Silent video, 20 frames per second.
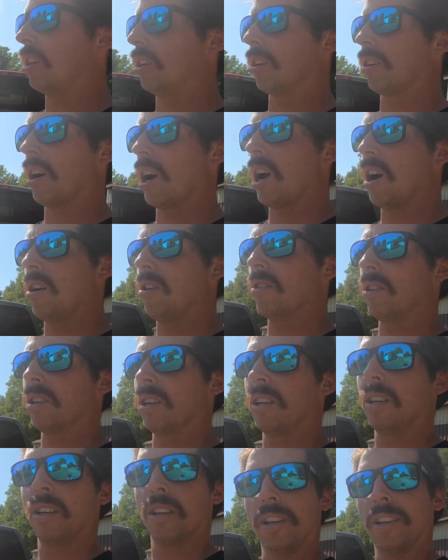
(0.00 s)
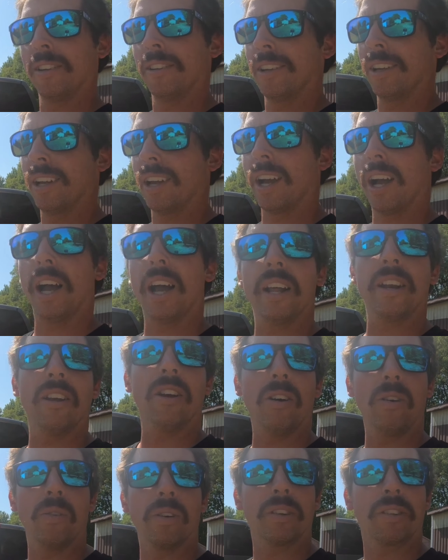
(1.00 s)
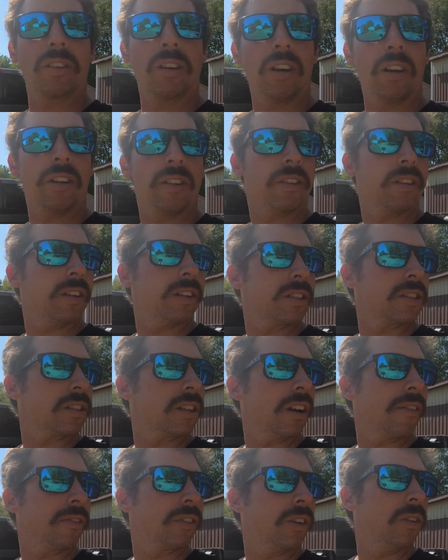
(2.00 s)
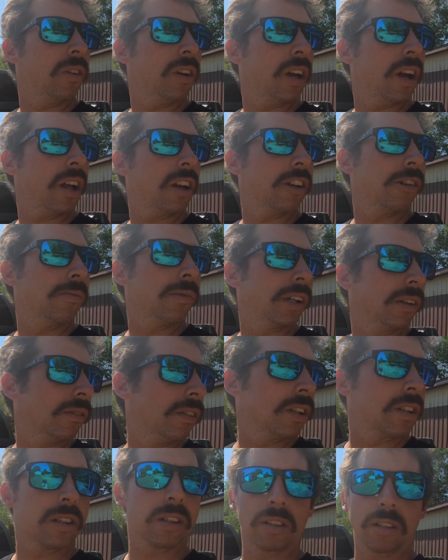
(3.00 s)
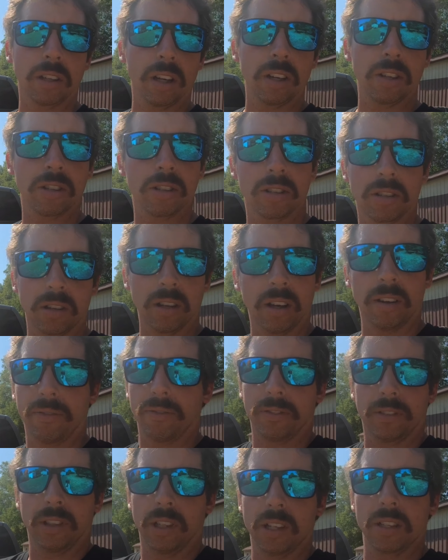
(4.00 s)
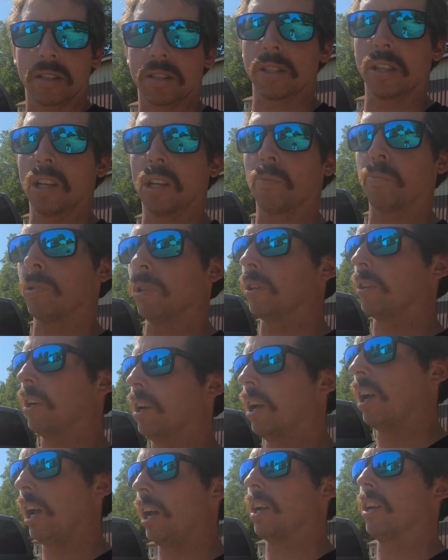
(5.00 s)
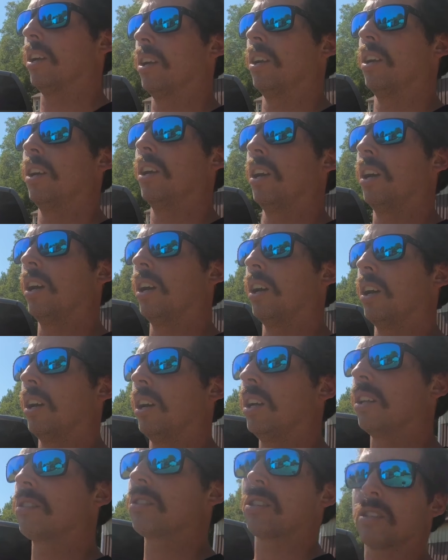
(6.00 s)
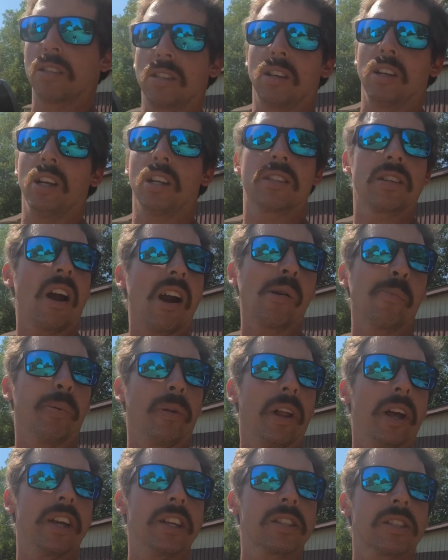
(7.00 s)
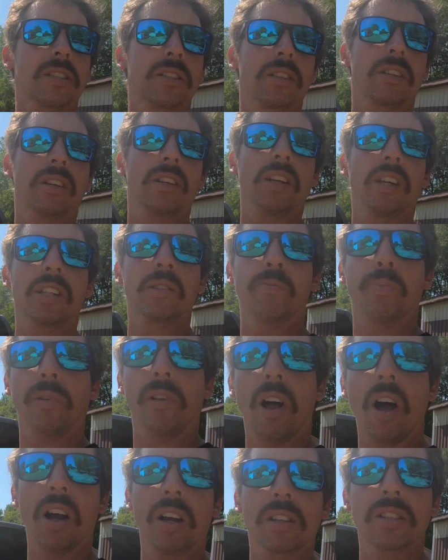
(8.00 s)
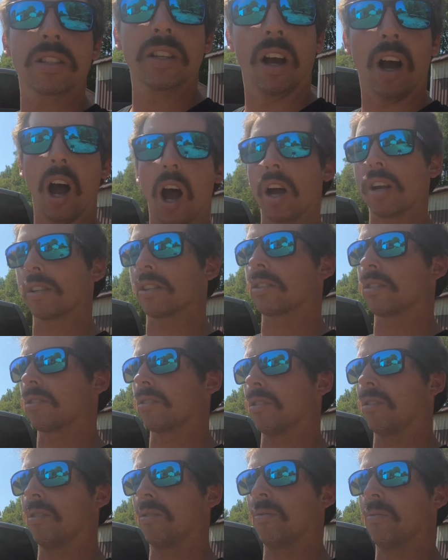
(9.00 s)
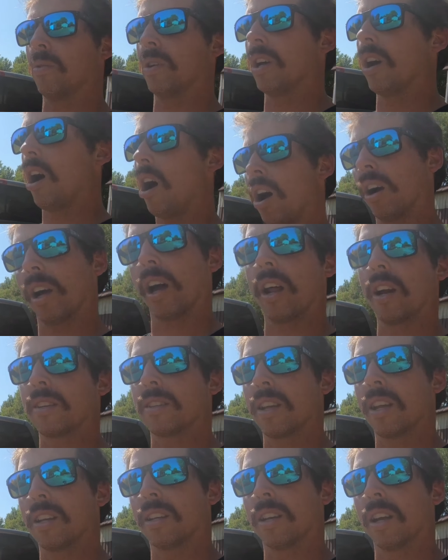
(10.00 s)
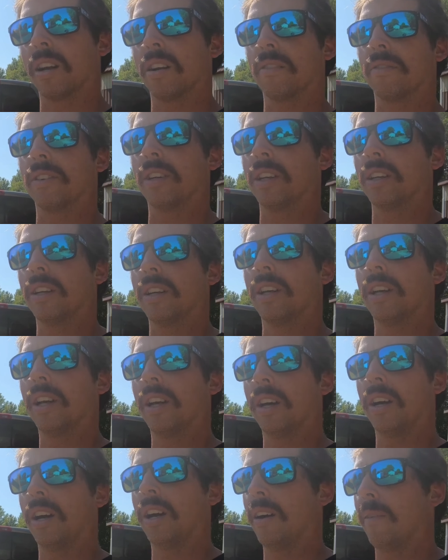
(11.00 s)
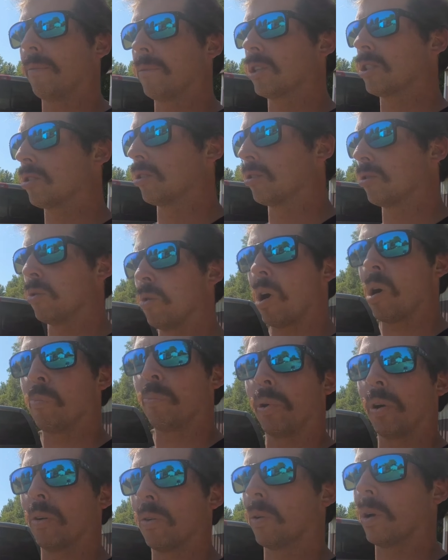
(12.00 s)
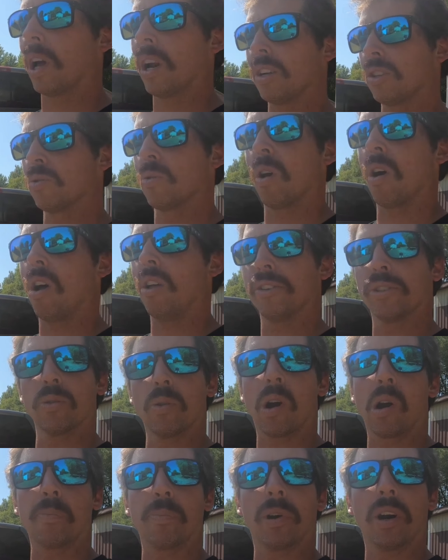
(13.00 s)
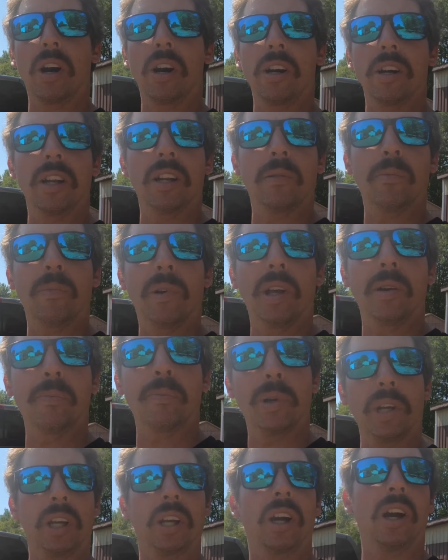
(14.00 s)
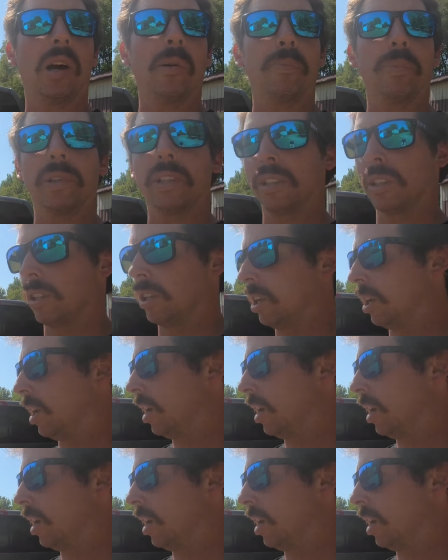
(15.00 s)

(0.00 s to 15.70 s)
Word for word: the ground, I know with all the stuff going on, nobody wants to touch stuff and get sick, but hey, it's it's our place. It belongs to us, so we all got to take care of it. Um, so do our we got to do all do our part and and pick up and